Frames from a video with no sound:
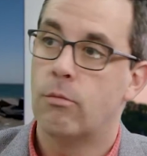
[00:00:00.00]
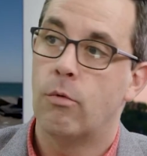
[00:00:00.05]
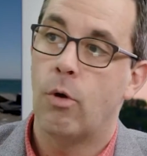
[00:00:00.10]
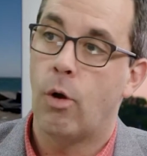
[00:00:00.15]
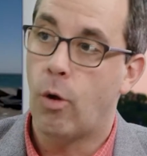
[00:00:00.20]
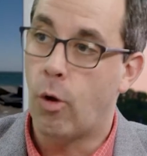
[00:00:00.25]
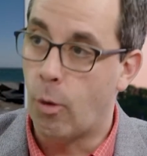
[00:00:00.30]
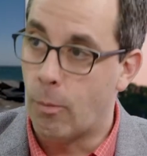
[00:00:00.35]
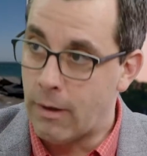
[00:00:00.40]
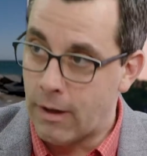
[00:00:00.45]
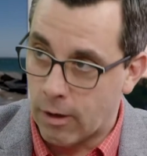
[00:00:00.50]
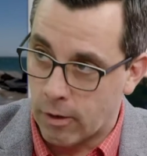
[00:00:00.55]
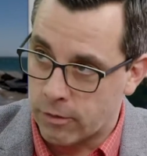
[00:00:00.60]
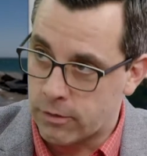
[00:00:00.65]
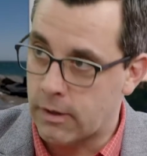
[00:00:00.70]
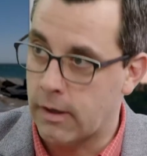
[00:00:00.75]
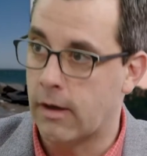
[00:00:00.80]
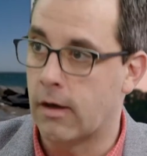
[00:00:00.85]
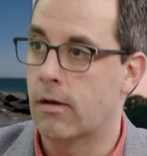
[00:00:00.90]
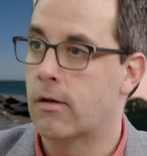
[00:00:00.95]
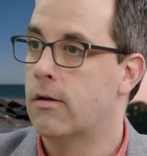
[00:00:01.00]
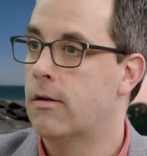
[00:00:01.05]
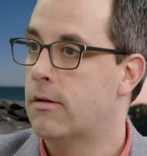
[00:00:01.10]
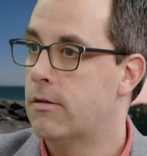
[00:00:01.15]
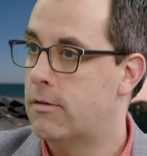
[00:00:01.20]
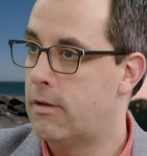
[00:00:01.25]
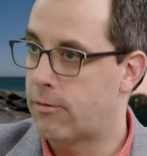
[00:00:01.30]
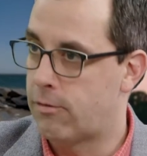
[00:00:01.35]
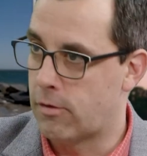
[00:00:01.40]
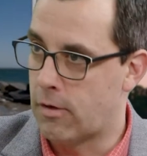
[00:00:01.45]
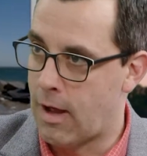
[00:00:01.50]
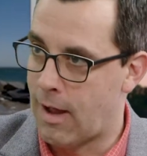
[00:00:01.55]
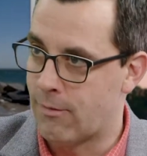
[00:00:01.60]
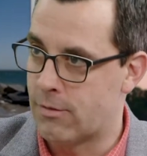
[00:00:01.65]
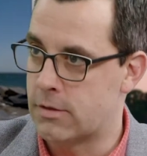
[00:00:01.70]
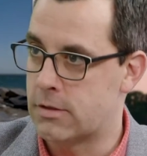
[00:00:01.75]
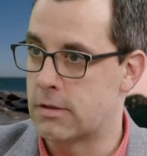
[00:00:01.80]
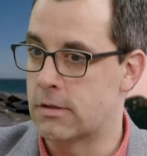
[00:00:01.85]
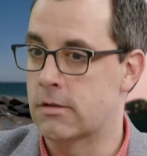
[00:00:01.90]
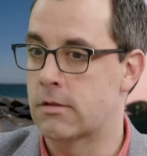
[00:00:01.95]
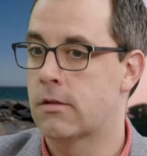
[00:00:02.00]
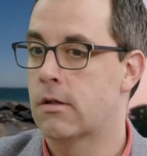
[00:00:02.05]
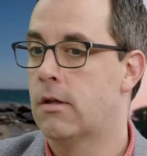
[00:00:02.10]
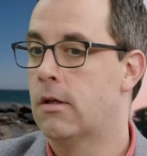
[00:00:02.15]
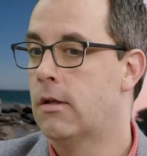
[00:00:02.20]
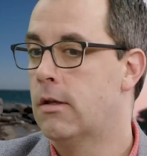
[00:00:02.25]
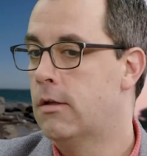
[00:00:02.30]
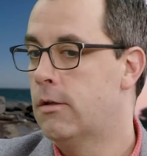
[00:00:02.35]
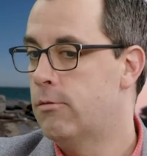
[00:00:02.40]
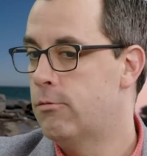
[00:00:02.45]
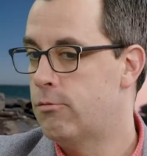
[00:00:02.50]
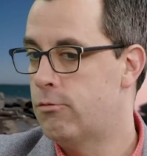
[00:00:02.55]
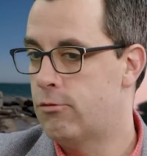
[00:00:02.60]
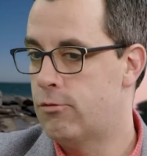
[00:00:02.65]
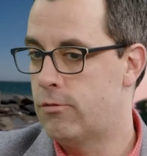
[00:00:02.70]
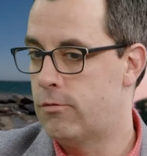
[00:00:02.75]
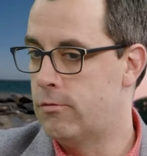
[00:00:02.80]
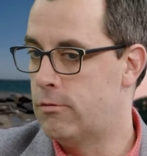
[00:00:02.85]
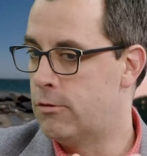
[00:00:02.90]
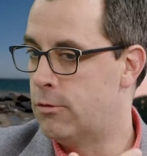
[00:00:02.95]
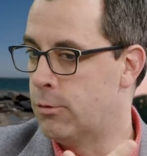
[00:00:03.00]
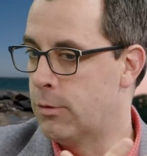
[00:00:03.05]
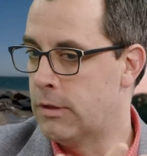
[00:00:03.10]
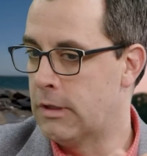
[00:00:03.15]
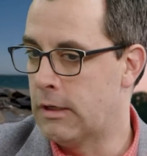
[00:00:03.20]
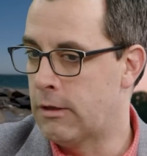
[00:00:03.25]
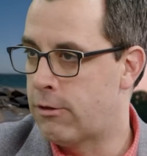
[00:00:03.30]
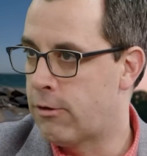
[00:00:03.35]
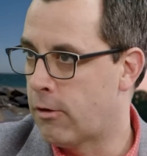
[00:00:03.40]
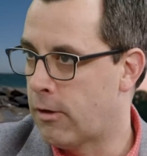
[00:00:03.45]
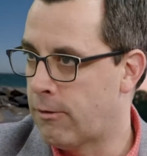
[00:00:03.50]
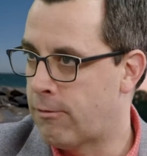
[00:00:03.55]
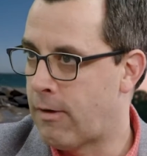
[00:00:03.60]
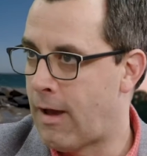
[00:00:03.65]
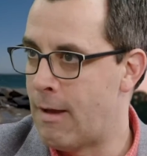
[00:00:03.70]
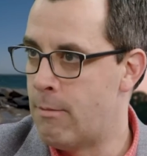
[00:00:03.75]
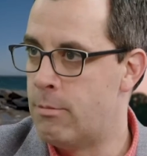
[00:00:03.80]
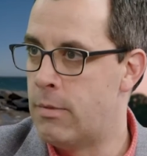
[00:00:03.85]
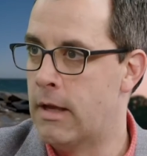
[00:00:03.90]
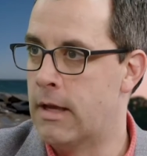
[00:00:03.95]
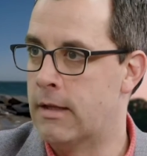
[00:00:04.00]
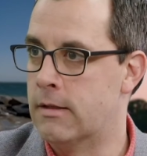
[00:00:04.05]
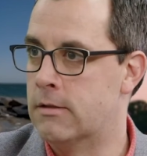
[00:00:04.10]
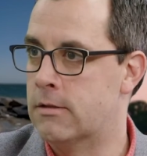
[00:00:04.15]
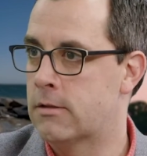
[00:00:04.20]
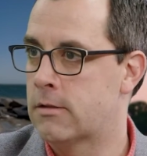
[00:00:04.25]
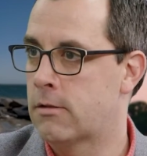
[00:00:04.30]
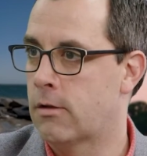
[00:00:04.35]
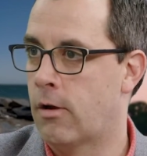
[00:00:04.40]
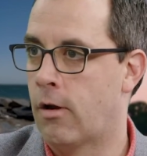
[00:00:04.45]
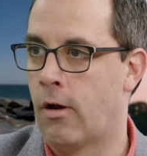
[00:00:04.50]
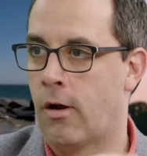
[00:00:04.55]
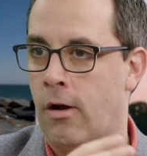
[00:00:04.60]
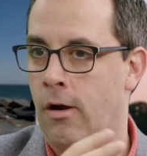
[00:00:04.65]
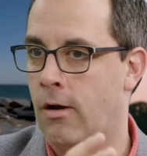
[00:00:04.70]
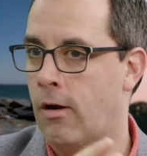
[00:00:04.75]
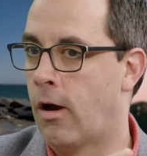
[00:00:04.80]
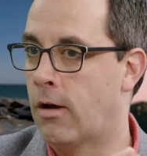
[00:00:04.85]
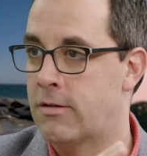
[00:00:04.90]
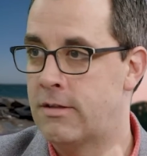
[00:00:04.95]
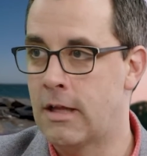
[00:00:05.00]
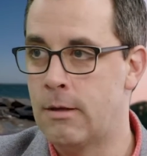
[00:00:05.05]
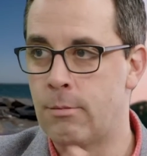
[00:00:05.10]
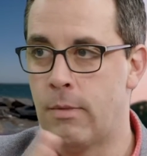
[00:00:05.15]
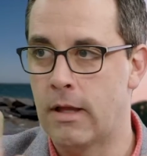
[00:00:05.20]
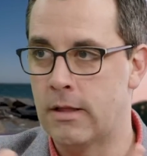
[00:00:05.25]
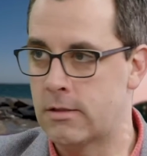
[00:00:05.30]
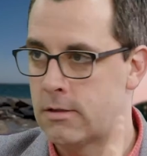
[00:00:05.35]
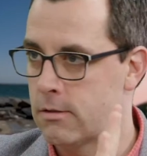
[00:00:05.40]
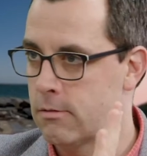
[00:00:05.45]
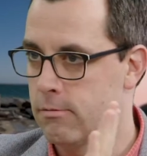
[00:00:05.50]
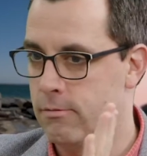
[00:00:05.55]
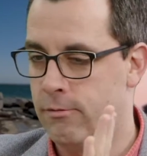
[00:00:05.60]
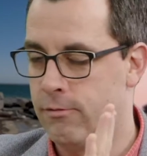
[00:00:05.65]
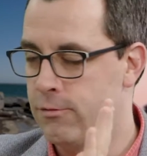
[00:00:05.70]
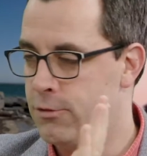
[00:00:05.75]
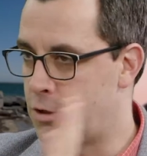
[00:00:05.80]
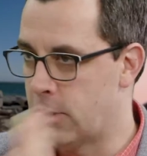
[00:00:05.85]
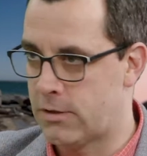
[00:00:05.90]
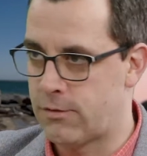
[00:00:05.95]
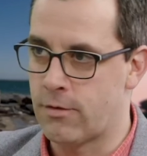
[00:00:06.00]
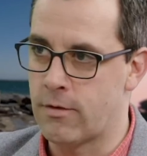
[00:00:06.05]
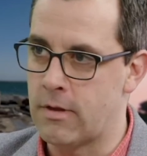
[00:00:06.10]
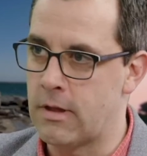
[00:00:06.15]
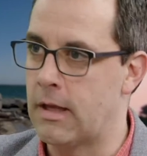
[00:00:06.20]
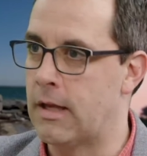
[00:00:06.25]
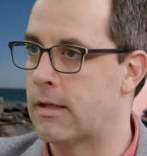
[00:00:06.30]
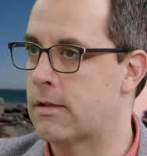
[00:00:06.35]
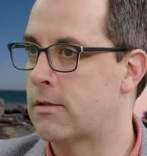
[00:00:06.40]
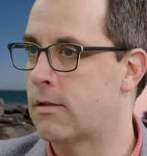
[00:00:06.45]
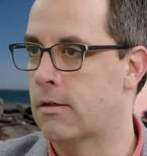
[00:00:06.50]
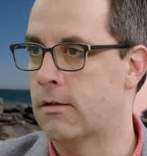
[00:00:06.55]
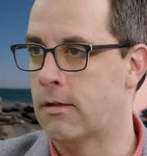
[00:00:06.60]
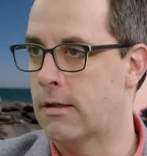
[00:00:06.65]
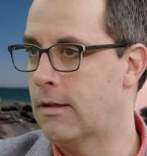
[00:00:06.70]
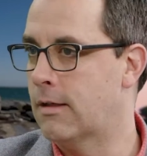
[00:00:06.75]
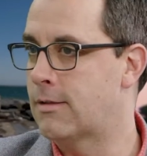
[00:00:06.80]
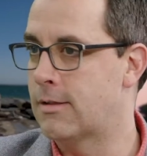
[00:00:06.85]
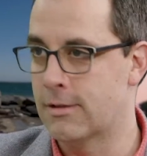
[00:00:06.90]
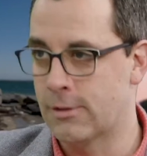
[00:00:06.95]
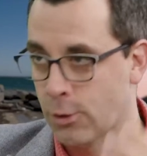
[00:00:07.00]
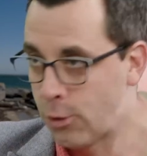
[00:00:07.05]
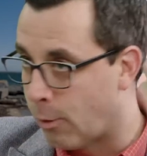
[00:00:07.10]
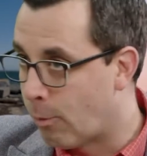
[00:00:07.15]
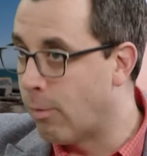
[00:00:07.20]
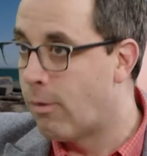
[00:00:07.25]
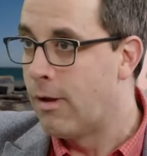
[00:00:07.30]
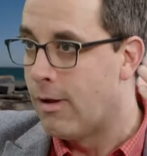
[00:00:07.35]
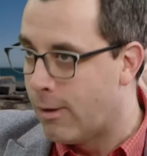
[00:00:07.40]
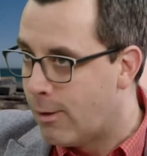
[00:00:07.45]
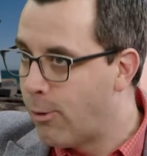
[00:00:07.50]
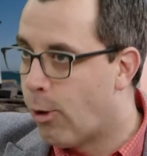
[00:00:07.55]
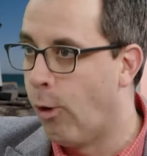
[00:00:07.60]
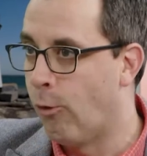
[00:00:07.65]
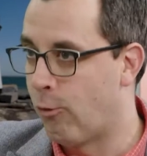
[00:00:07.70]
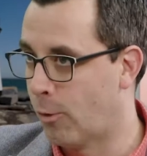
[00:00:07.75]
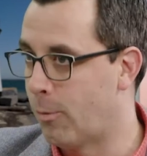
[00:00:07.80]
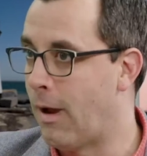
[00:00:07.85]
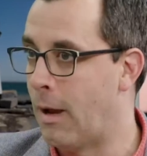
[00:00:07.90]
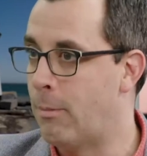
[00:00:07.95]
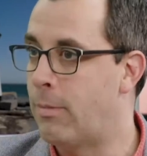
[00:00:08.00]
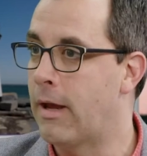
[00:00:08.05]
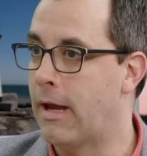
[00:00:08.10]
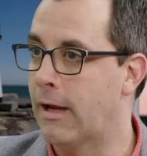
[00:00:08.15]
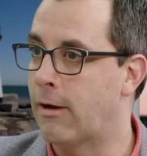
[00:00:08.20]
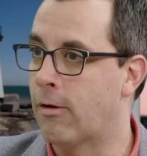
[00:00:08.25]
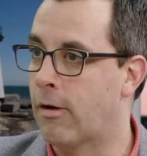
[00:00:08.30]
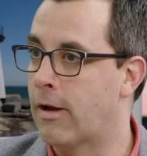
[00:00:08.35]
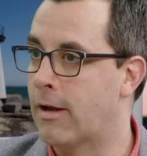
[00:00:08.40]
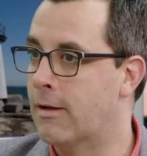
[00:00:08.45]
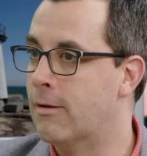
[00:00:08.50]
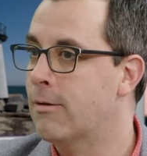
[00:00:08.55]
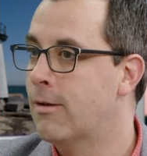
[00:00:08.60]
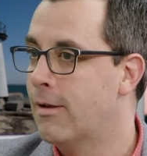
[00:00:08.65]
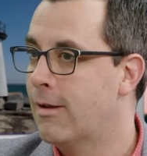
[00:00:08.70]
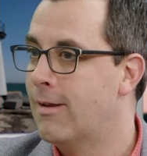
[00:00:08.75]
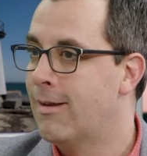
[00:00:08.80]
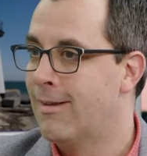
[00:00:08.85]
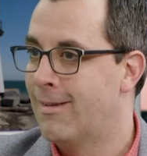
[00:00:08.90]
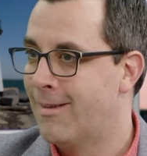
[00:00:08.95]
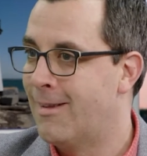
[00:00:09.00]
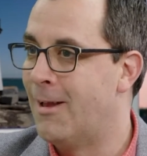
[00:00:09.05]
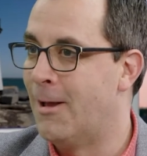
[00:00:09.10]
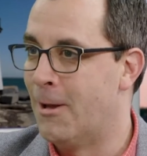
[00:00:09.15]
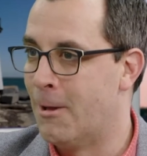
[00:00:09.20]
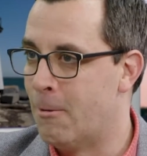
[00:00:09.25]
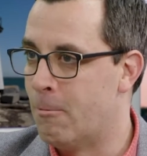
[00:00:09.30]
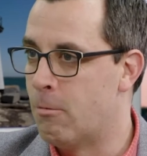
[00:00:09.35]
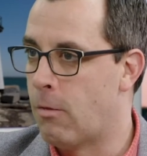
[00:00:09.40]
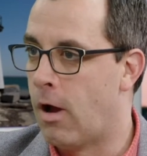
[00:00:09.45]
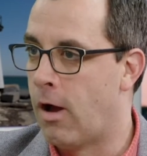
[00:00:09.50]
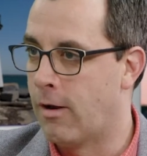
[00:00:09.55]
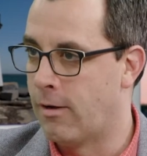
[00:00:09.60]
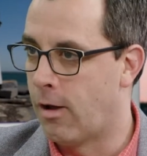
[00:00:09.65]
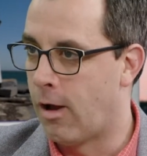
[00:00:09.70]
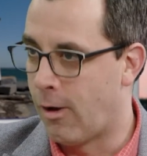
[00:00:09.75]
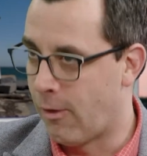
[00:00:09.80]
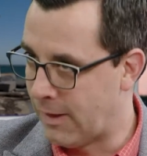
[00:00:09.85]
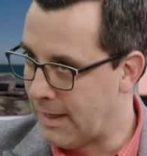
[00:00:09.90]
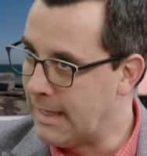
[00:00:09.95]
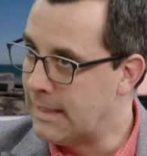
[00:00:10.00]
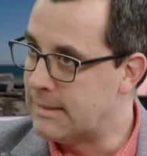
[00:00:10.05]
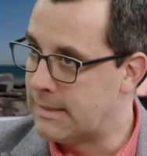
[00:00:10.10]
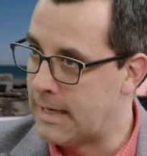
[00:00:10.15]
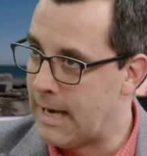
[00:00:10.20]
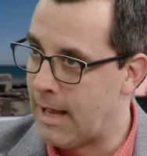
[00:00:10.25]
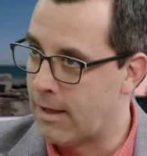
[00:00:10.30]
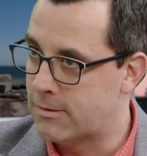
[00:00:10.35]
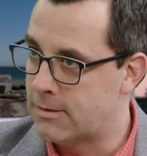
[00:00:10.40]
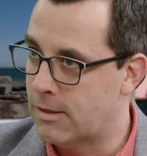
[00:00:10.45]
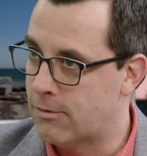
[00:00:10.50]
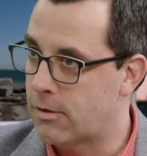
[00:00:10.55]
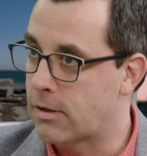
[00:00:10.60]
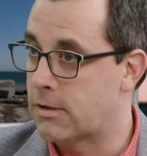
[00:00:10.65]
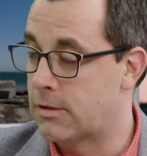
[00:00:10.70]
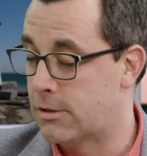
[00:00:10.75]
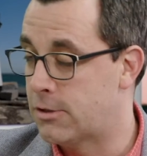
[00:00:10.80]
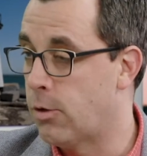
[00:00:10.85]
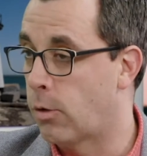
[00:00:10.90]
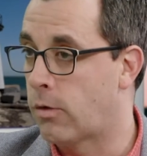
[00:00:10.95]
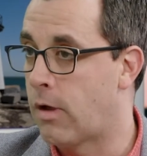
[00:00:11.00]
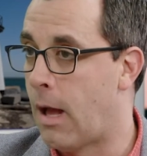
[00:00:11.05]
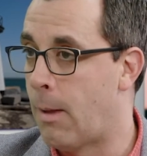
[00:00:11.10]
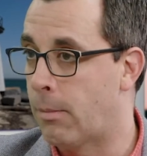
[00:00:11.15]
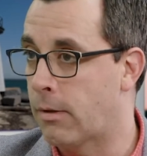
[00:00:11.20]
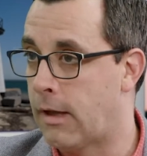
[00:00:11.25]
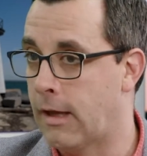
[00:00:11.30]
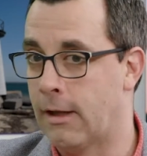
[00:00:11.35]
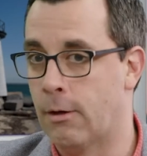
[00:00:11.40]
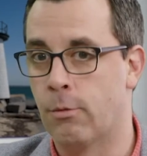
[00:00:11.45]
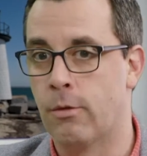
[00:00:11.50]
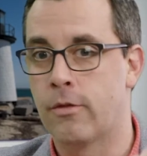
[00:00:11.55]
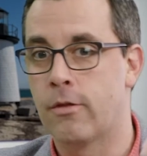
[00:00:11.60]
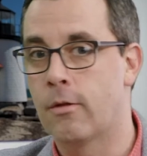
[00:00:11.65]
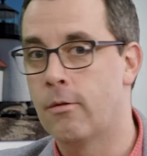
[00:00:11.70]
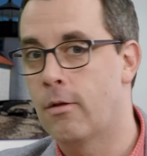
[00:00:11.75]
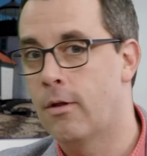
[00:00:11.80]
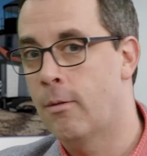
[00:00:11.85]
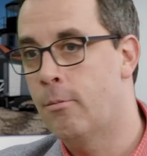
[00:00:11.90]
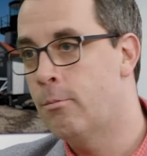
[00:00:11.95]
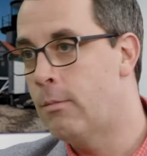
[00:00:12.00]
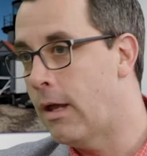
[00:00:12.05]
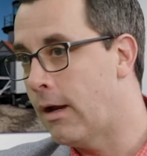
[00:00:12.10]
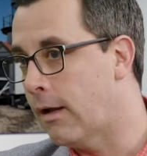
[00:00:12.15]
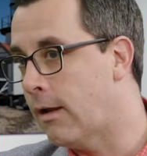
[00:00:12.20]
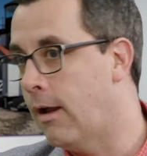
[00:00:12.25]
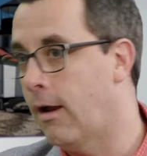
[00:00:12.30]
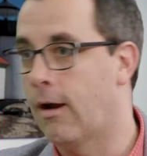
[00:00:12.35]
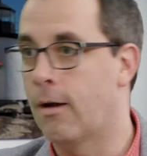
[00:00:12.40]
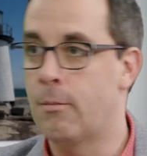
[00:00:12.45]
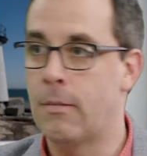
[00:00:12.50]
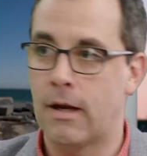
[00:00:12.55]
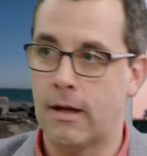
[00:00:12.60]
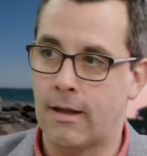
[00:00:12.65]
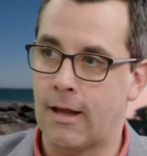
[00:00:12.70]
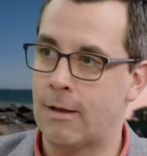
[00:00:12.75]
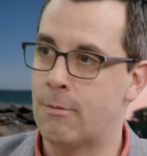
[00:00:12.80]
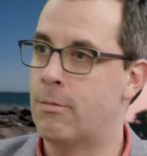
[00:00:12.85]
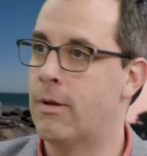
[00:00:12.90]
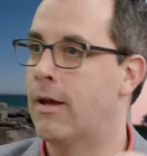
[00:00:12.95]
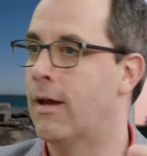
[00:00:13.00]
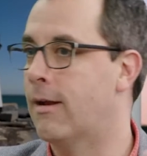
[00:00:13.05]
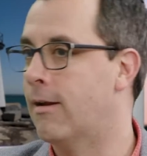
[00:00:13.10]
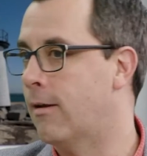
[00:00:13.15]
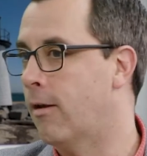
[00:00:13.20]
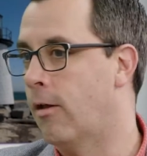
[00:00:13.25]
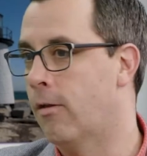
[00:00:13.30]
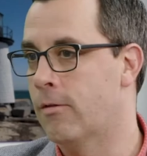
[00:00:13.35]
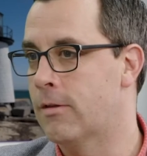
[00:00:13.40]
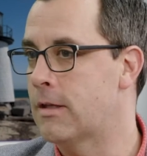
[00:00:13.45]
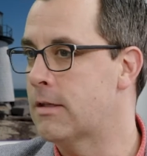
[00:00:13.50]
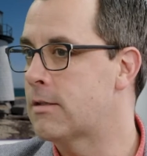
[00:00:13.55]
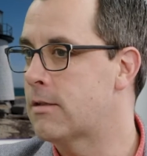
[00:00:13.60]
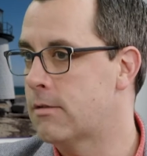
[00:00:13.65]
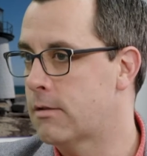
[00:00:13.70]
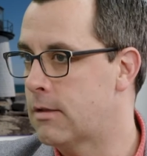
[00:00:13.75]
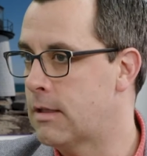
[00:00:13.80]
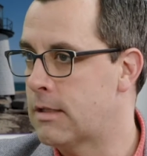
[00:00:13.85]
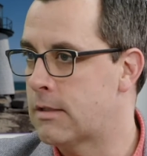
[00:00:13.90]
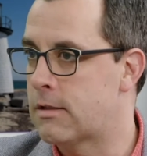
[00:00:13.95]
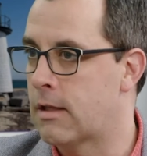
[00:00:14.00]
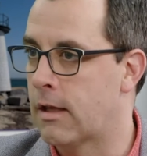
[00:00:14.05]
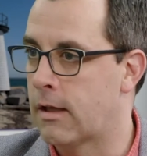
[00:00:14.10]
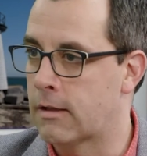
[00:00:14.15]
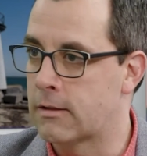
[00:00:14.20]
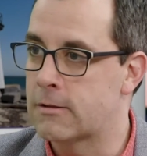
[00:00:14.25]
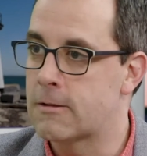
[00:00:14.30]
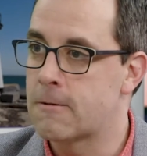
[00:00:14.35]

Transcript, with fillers: Home health care, different mm-hmm. offices. Mm -hmm. Do we need 35 beds? Are, are 10 beds just for this? And this is a little over my pay grade mm -hmm, mm -hmm. Um, on all the ins and outs of it because it's so complicated with a, a Medicare, a Medicaid bed, right. and all these, these well, things. so